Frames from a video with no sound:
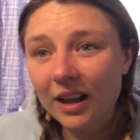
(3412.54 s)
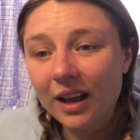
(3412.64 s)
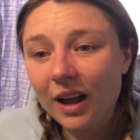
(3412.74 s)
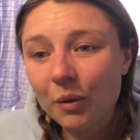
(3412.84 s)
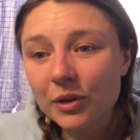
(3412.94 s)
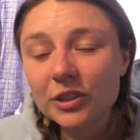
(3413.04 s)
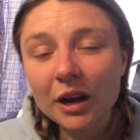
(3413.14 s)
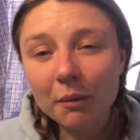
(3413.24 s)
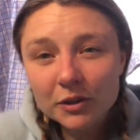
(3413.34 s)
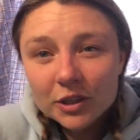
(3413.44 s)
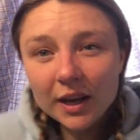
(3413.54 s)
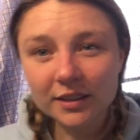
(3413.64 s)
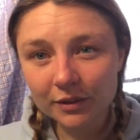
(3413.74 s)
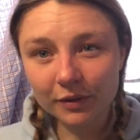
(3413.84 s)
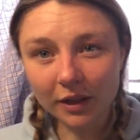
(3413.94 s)
I wish, I wish it had
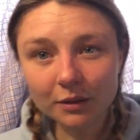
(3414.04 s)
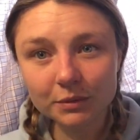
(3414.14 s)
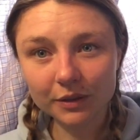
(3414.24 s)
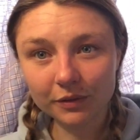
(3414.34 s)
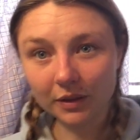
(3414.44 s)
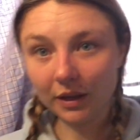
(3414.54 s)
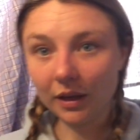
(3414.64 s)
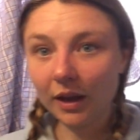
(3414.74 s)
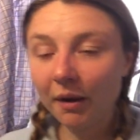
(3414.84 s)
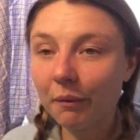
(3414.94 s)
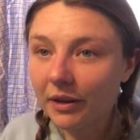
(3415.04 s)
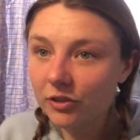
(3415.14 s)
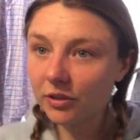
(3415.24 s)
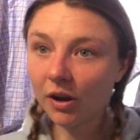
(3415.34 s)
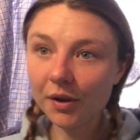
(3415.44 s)
developed differently. I
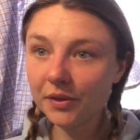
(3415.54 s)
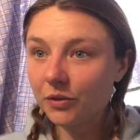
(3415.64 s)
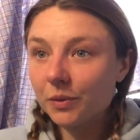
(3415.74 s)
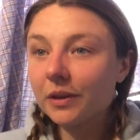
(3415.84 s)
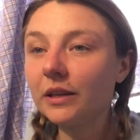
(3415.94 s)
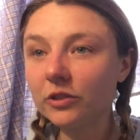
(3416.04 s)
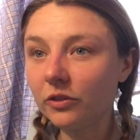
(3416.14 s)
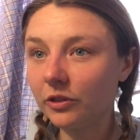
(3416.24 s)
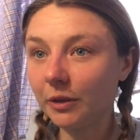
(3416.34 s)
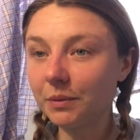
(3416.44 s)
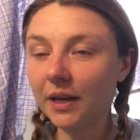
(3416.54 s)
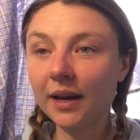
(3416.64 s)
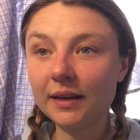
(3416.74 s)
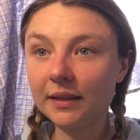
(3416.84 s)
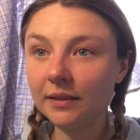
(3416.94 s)
wish all these relationships
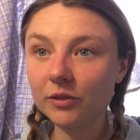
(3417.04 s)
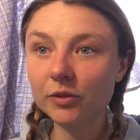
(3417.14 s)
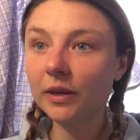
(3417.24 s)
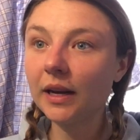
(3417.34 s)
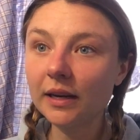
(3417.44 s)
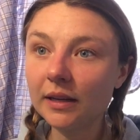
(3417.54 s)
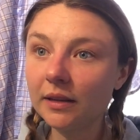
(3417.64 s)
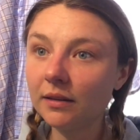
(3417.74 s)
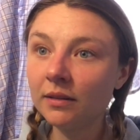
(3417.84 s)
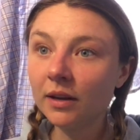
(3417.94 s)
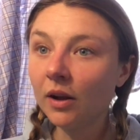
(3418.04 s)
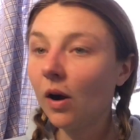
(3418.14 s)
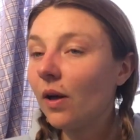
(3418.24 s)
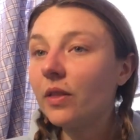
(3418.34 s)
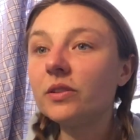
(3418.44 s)
hadn't created
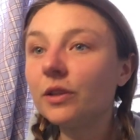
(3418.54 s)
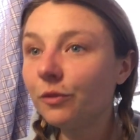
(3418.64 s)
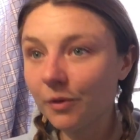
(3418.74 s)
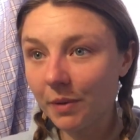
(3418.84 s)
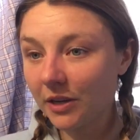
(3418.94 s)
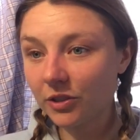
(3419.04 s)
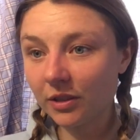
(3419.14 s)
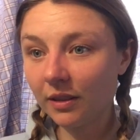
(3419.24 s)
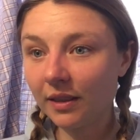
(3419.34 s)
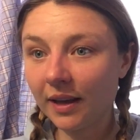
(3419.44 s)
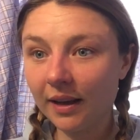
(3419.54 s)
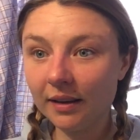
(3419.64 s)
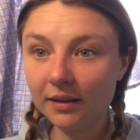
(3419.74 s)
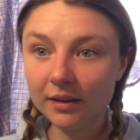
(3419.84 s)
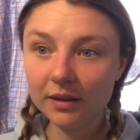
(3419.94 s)
all this information
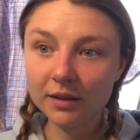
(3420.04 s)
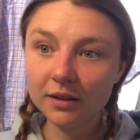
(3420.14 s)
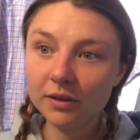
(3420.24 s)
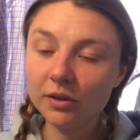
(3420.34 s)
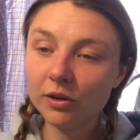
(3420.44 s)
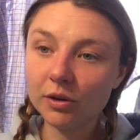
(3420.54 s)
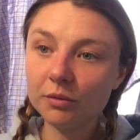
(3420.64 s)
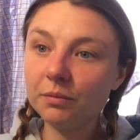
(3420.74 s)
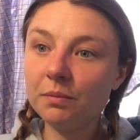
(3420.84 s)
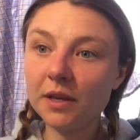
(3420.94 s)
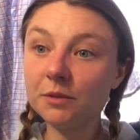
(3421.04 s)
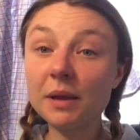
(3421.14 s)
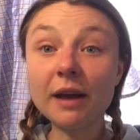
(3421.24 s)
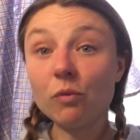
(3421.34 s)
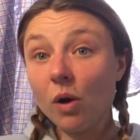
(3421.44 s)
that, you know, makes me
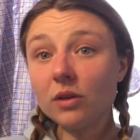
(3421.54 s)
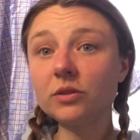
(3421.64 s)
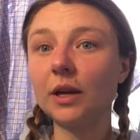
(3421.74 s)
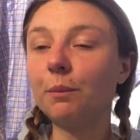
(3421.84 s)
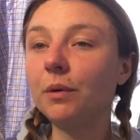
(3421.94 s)
have walls up,